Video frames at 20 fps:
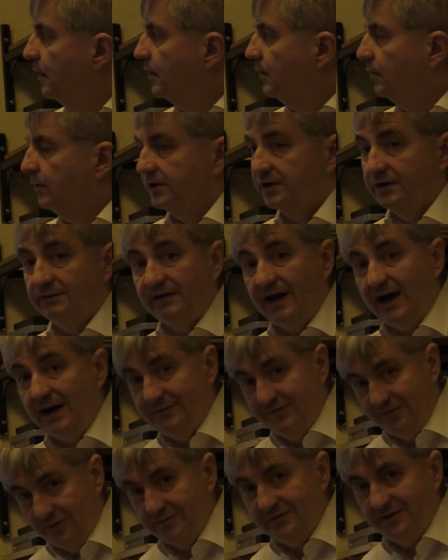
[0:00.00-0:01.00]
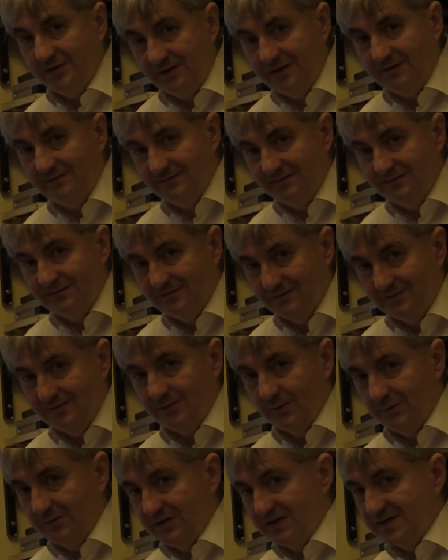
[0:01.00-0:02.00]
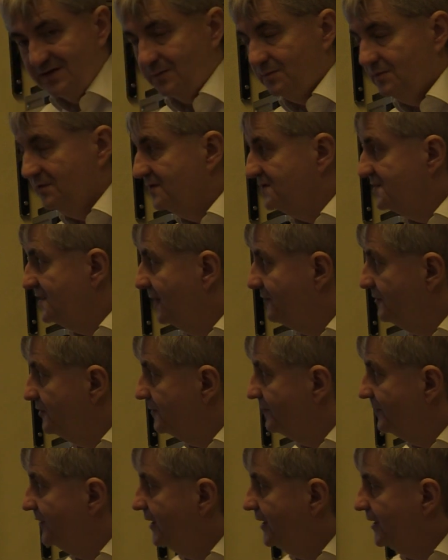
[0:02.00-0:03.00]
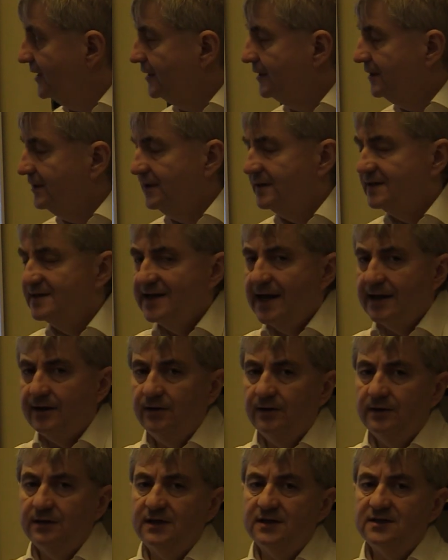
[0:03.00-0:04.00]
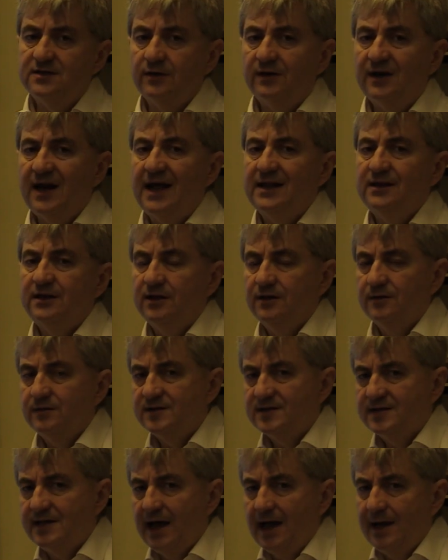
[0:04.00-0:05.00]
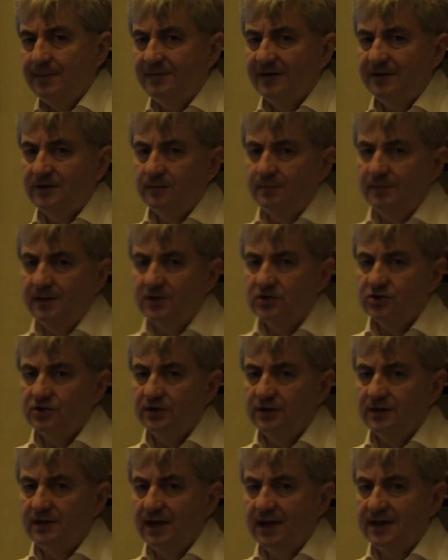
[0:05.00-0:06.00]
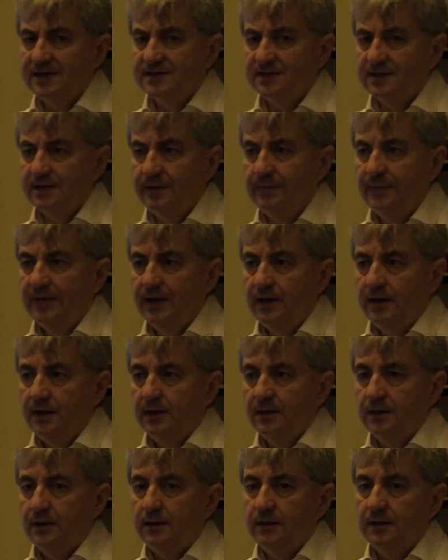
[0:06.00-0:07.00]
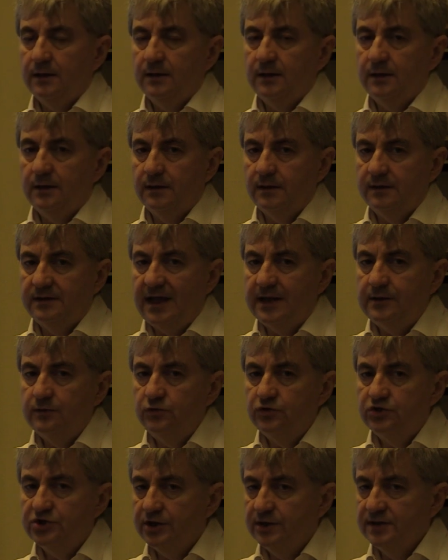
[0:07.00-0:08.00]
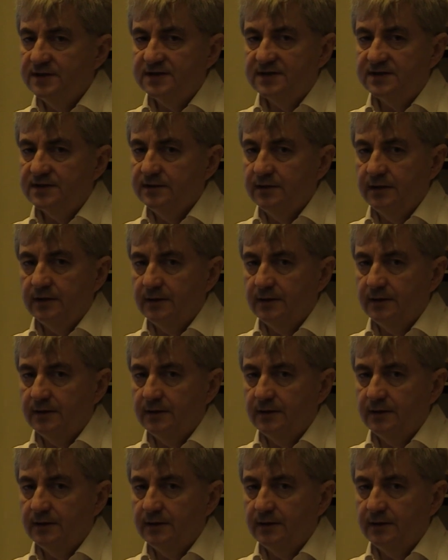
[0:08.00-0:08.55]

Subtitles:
or the wife of the supposed lover. The second is the grandiose type, and the patient has delusions,